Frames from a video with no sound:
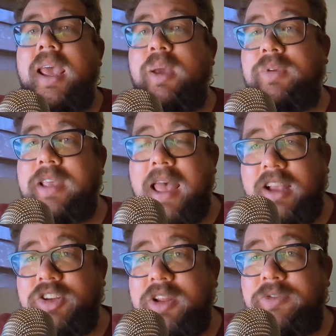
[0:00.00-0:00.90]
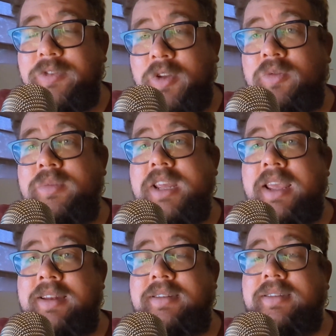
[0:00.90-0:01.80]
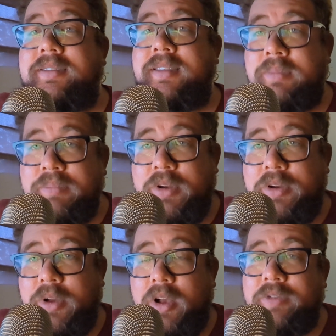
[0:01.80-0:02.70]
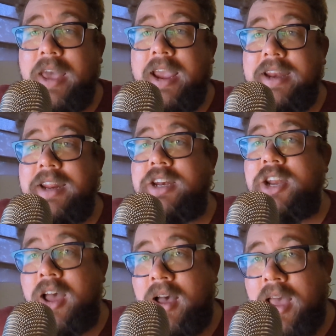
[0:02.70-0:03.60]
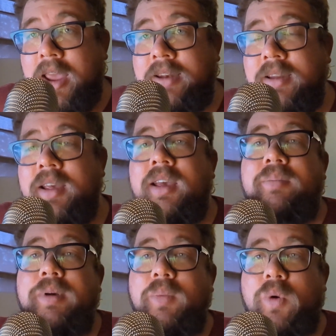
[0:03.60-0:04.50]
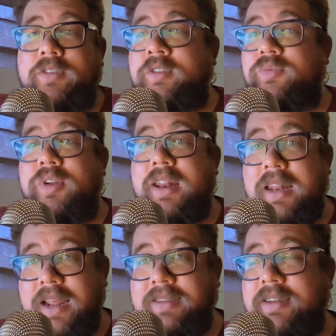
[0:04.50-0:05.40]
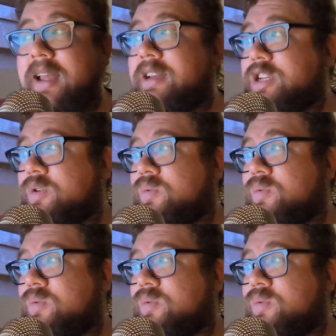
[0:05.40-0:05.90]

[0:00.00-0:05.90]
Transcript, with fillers: it was actually filmed in December of 89, but wasn't released until